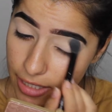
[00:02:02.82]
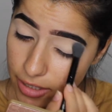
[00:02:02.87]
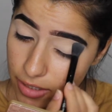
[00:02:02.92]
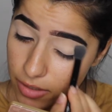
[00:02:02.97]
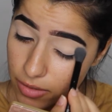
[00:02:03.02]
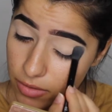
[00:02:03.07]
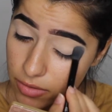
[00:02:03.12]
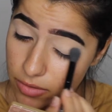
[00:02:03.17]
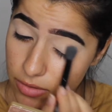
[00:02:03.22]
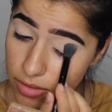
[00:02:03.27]

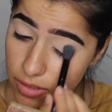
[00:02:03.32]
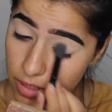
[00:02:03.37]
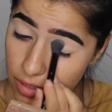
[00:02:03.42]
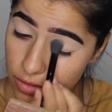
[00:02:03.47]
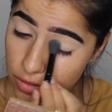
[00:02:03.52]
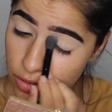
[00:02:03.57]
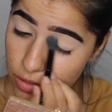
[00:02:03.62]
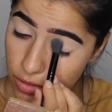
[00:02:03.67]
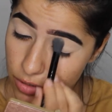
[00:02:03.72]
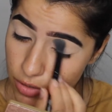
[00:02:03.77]
used
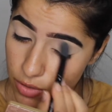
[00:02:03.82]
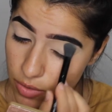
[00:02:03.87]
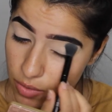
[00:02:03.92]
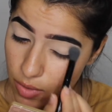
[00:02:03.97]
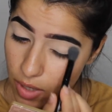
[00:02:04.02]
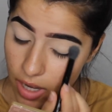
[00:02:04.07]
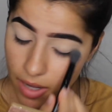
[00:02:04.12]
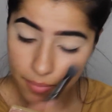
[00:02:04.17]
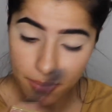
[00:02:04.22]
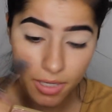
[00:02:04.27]

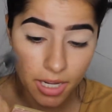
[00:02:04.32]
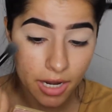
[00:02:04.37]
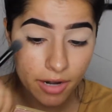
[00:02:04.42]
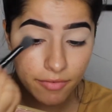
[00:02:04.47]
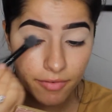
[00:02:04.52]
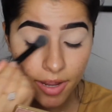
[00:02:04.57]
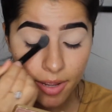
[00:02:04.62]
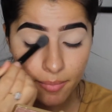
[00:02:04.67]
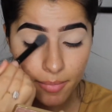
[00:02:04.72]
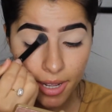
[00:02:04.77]
to
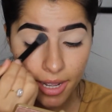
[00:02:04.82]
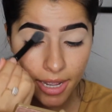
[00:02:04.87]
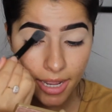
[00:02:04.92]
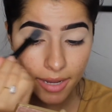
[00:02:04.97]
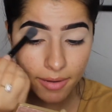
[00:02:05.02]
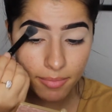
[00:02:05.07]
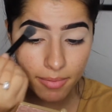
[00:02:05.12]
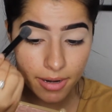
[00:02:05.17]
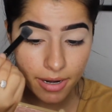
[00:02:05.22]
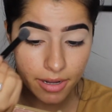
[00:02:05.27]
carve out
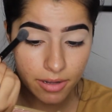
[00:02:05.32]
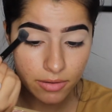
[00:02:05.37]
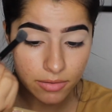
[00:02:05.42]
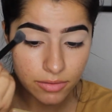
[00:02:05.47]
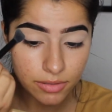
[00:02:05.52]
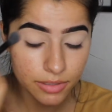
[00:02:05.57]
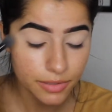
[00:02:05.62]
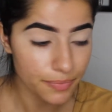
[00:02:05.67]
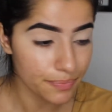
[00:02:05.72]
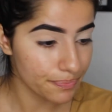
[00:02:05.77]
my
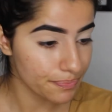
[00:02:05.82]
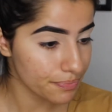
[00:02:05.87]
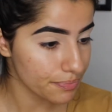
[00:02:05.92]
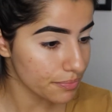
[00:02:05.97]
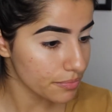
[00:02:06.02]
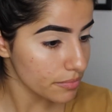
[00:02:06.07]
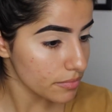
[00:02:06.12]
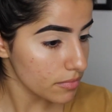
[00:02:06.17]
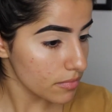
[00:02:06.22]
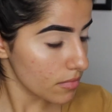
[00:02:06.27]
eyebrows.
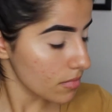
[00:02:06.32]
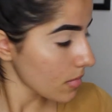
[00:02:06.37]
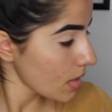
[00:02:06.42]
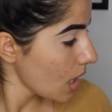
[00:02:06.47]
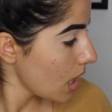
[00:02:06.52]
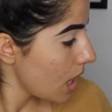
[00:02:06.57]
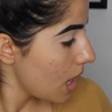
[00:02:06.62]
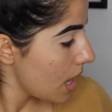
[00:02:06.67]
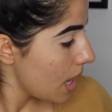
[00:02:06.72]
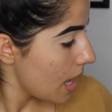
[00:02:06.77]

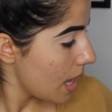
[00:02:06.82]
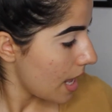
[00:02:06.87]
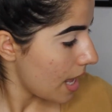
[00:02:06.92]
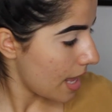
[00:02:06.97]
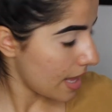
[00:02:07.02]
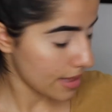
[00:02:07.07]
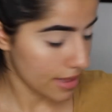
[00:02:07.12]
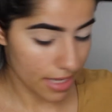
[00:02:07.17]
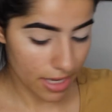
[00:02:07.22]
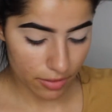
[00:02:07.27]

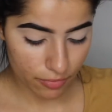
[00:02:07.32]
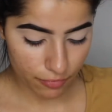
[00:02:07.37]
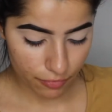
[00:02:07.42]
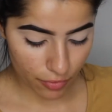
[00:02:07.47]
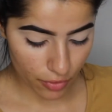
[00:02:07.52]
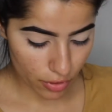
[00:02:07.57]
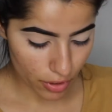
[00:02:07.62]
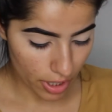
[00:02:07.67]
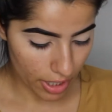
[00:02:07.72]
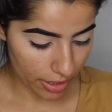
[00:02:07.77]
And then
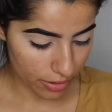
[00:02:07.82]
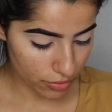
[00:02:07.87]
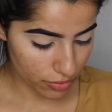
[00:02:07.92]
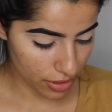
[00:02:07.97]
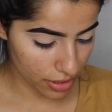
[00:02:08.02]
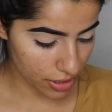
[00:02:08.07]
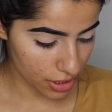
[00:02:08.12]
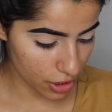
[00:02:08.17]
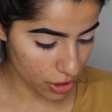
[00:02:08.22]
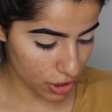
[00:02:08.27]
for our
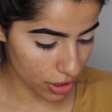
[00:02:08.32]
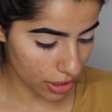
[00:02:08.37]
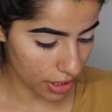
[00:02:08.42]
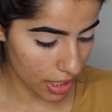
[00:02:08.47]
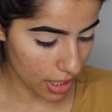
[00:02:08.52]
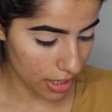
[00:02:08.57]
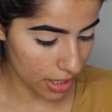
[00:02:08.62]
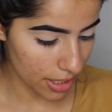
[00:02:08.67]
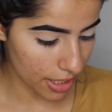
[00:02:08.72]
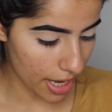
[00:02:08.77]
transition
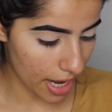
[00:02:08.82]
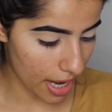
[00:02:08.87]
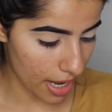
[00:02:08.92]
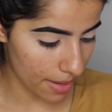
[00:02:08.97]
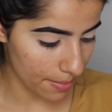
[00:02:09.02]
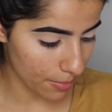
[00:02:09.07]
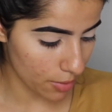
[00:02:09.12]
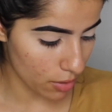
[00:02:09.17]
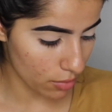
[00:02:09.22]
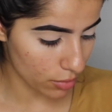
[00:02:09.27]
color,
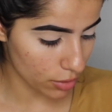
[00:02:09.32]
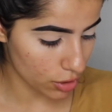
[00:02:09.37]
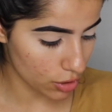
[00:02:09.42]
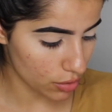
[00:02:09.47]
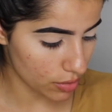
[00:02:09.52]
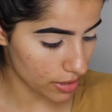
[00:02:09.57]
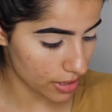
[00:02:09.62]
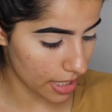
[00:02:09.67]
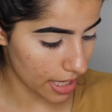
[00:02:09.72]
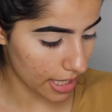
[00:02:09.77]
I'm going
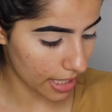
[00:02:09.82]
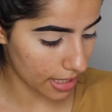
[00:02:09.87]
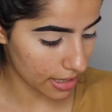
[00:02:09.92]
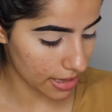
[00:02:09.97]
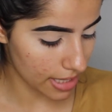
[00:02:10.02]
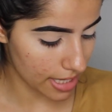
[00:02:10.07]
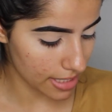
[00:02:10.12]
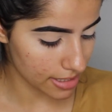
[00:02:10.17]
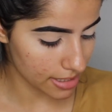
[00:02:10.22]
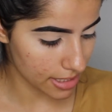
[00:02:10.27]
to take
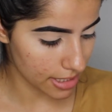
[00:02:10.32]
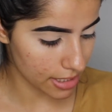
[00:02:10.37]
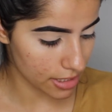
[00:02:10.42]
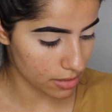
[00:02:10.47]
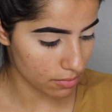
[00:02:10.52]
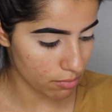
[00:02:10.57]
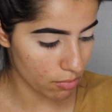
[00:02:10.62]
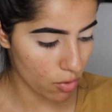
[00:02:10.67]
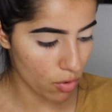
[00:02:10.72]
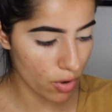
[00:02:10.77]
Less
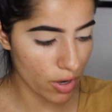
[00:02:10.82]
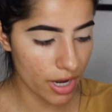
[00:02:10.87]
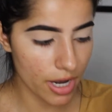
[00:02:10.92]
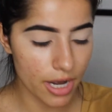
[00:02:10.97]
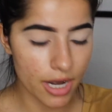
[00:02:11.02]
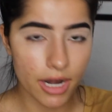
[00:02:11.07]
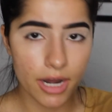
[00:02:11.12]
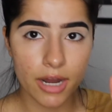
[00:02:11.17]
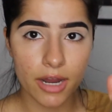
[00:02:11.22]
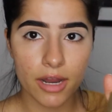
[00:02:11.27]
is
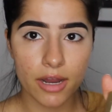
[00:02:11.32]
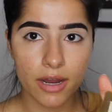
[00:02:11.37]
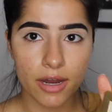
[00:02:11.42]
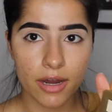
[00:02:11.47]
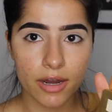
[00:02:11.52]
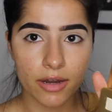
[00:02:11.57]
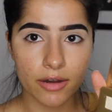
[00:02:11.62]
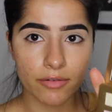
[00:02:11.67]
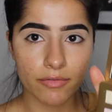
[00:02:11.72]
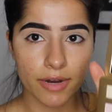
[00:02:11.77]
More
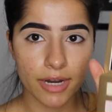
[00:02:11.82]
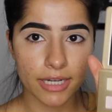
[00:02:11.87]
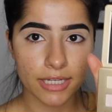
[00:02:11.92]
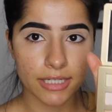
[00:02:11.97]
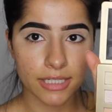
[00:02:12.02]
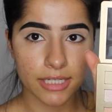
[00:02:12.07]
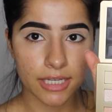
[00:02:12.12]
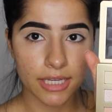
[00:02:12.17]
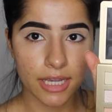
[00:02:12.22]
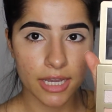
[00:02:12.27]

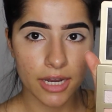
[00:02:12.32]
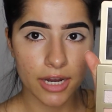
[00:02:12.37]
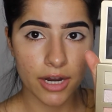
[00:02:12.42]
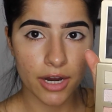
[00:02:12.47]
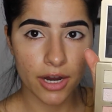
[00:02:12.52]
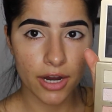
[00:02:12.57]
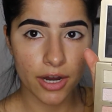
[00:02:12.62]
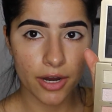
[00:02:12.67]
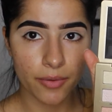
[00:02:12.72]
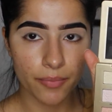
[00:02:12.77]
right
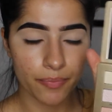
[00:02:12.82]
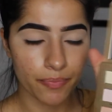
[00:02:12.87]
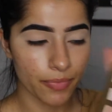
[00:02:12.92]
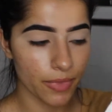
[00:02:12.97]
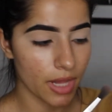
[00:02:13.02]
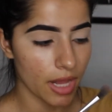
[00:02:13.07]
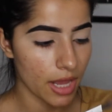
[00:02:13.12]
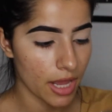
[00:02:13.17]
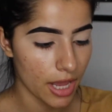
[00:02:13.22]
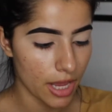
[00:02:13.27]
here
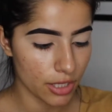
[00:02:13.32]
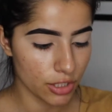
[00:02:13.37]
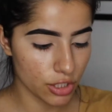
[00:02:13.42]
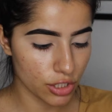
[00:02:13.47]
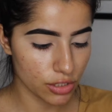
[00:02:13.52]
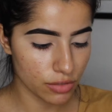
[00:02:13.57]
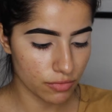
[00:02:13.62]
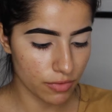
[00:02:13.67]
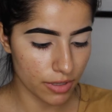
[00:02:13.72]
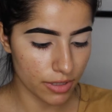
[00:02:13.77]
and
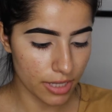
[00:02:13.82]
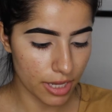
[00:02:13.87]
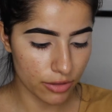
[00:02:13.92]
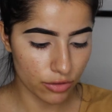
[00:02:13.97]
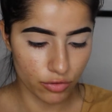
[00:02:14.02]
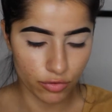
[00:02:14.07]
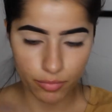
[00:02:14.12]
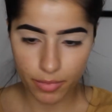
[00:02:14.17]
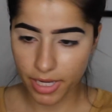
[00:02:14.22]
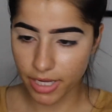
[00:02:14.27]
just run
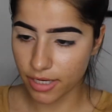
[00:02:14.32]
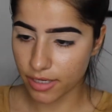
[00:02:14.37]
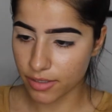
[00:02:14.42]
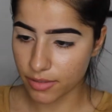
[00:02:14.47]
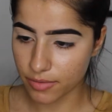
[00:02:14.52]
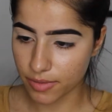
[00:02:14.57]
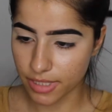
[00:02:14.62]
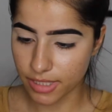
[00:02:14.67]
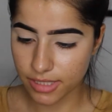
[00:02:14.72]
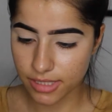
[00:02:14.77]
that through my
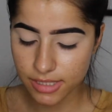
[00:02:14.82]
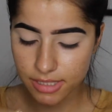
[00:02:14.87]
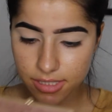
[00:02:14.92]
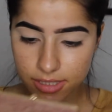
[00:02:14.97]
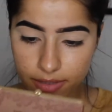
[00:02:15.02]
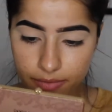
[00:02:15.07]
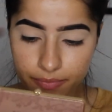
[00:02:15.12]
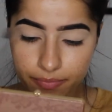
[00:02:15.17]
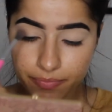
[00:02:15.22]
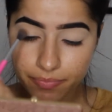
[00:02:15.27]

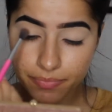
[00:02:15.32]
crease.